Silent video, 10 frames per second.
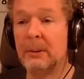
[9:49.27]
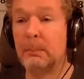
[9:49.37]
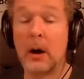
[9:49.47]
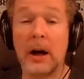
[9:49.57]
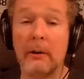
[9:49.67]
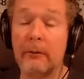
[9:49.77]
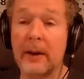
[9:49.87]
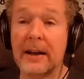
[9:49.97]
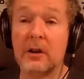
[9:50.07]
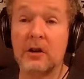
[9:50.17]
by
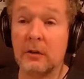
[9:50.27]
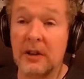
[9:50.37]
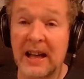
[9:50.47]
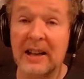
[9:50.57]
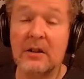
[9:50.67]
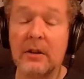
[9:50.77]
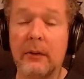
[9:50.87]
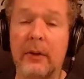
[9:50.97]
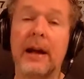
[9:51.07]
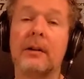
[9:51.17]
factors of tens of
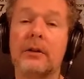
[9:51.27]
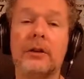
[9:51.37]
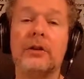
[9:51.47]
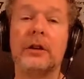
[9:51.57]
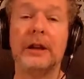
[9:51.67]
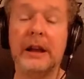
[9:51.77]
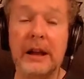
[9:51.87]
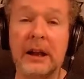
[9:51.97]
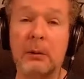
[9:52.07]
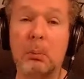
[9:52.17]
thousands a
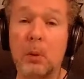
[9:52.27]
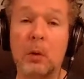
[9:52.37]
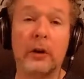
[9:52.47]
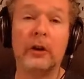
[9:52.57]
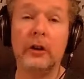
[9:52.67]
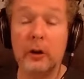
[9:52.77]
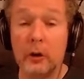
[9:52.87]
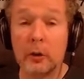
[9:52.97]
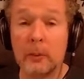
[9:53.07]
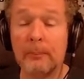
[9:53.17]
year, more than
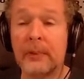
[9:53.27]
usual.